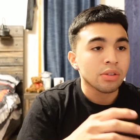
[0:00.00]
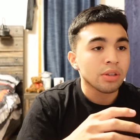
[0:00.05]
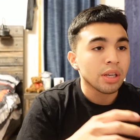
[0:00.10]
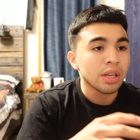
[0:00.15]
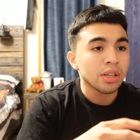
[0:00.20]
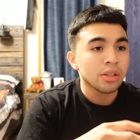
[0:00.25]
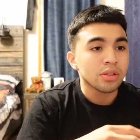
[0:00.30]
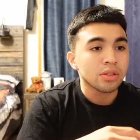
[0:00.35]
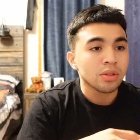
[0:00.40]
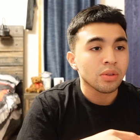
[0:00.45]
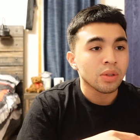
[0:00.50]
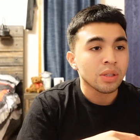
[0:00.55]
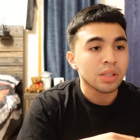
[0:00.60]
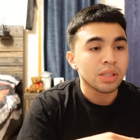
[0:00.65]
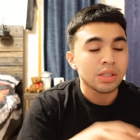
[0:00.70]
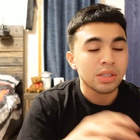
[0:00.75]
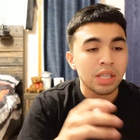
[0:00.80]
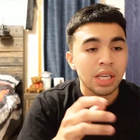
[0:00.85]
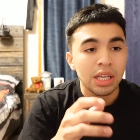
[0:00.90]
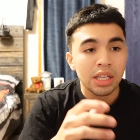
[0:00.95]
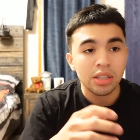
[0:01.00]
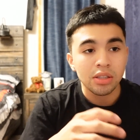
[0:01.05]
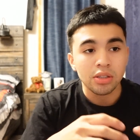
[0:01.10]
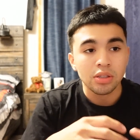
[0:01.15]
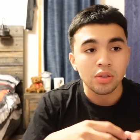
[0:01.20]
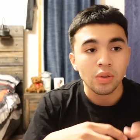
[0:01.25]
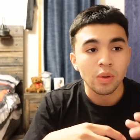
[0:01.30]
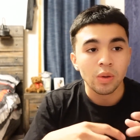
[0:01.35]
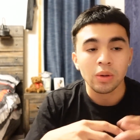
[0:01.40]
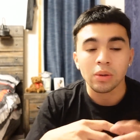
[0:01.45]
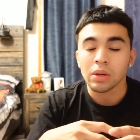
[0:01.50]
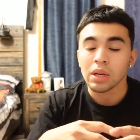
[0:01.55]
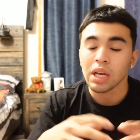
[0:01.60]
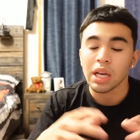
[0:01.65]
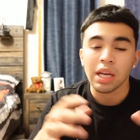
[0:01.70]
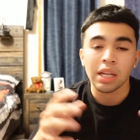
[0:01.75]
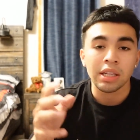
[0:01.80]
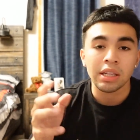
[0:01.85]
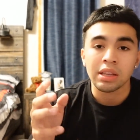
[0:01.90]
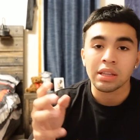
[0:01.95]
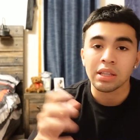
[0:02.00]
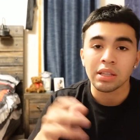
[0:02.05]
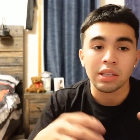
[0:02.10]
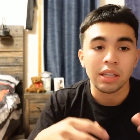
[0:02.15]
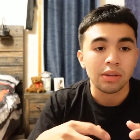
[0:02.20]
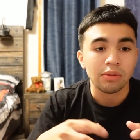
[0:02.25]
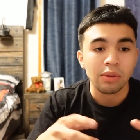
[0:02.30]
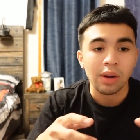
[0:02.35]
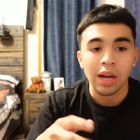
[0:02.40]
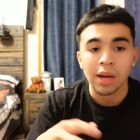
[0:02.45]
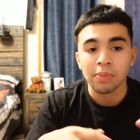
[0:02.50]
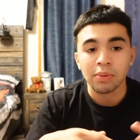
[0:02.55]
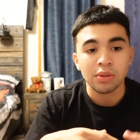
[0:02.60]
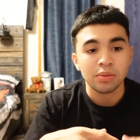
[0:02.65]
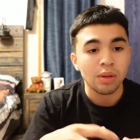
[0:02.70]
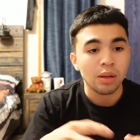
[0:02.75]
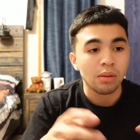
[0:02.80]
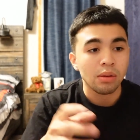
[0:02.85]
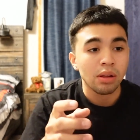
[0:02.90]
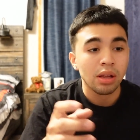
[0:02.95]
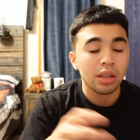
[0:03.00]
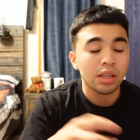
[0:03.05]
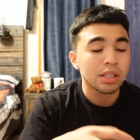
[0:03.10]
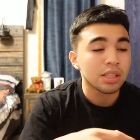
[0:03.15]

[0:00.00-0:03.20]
creators or entertainers or anything like rappers, blah, blah, blah.